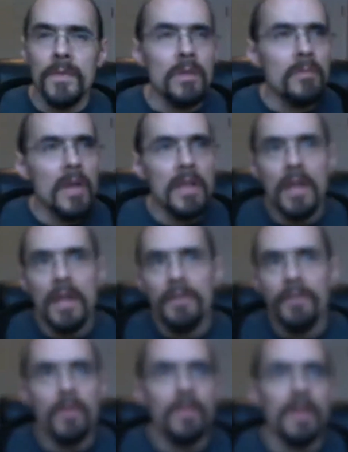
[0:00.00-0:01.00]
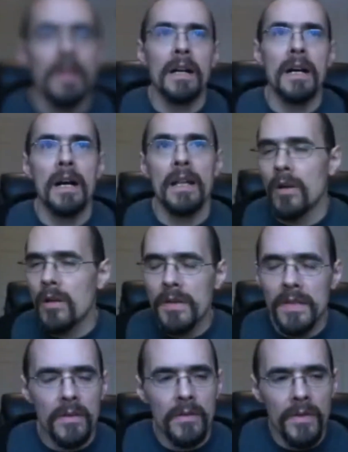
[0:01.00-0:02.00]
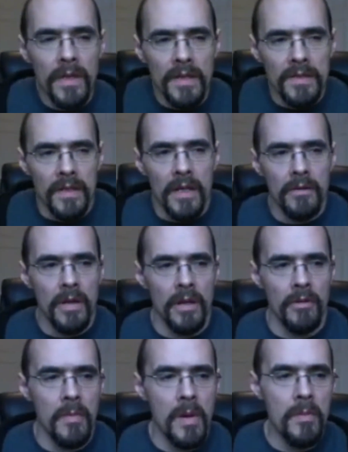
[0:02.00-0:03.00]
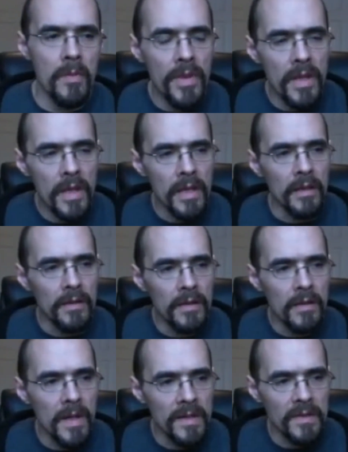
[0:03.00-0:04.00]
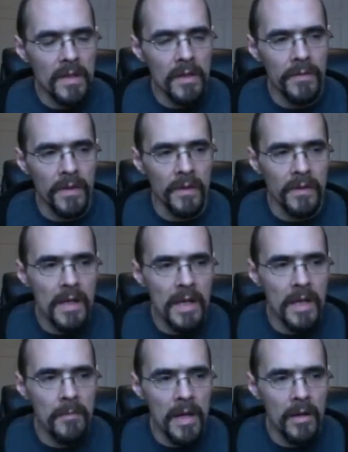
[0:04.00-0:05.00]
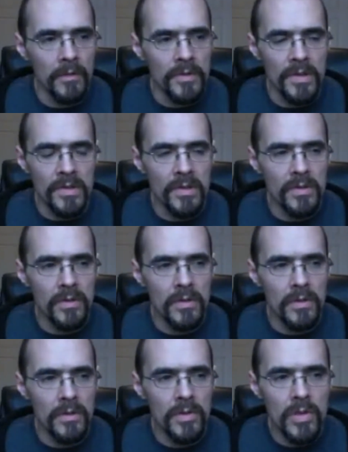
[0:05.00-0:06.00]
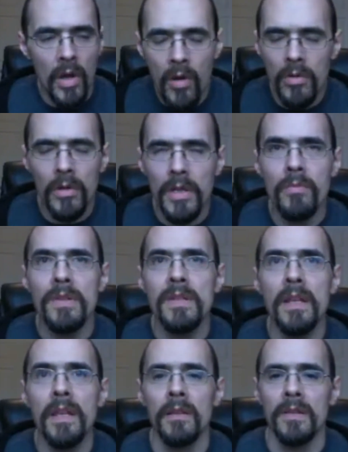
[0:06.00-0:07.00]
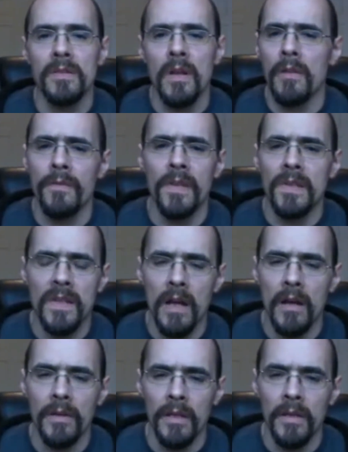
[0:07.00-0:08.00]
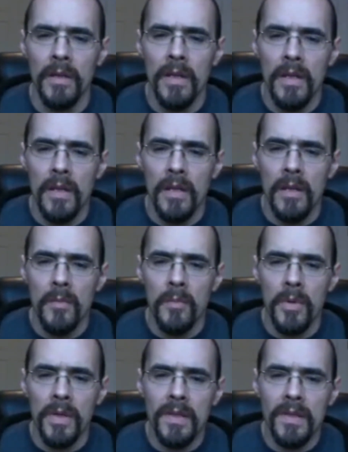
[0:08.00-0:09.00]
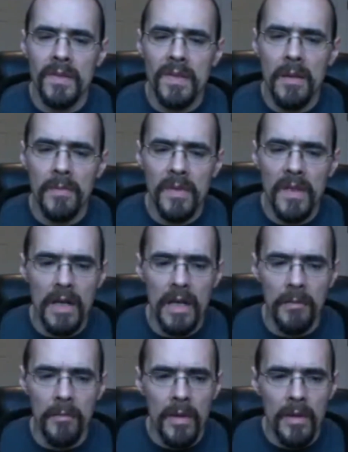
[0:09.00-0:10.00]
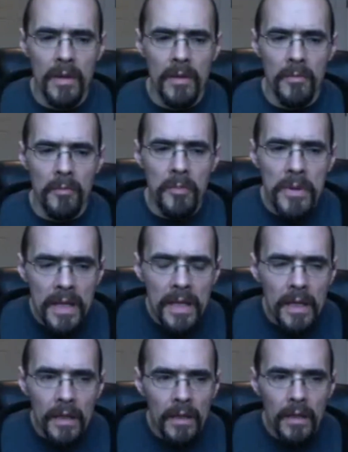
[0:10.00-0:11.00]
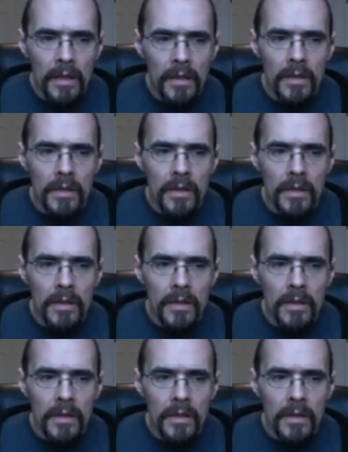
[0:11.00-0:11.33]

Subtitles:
turn my life over to God and all these other things. And I remember thinking to myself at the time how just totally ridiculous all of this sounded, but at the same time being